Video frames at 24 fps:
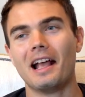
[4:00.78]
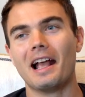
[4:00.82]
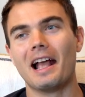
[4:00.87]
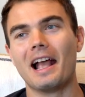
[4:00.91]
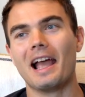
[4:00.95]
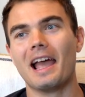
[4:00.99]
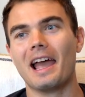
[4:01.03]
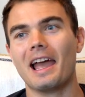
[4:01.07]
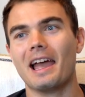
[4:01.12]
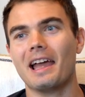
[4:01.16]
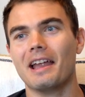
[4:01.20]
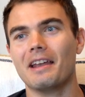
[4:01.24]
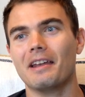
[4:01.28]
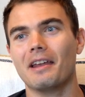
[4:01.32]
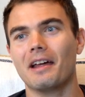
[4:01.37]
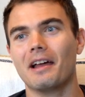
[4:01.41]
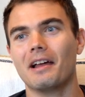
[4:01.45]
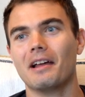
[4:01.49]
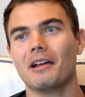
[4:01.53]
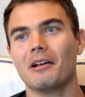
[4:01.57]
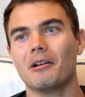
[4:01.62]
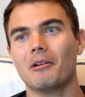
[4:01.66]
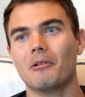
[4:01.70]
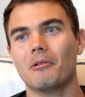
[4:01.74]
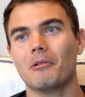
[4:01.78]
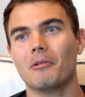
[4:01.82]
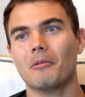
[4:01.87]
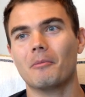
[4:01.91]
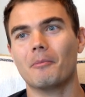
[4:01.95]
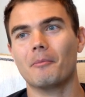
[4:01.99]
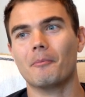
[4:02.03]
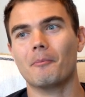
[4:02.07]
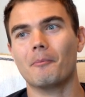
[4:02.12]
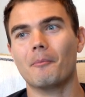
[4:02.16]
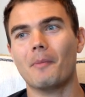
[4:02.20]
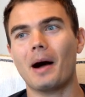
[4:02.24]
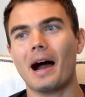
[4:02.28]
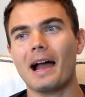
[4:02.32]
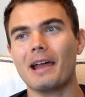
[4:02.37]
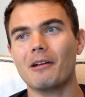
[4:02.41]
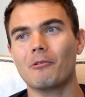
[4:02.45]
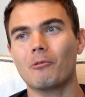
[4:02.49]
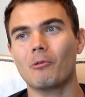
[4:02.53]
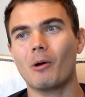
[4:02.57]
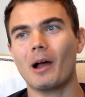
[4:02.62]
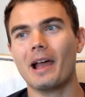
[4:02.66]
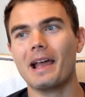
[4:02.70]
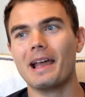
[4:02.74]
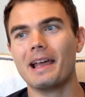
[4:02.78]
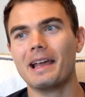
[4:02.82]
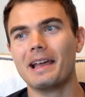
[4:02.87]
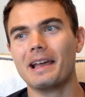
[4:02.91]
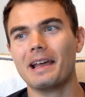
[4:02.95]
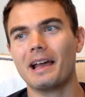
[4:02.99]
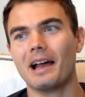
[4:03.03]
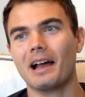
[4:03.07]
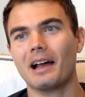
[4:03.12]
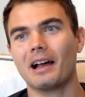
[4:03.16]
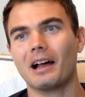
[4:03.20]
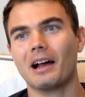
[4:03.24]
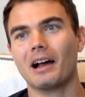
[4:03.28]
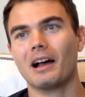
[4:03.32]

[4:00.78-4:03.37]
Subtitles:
And my way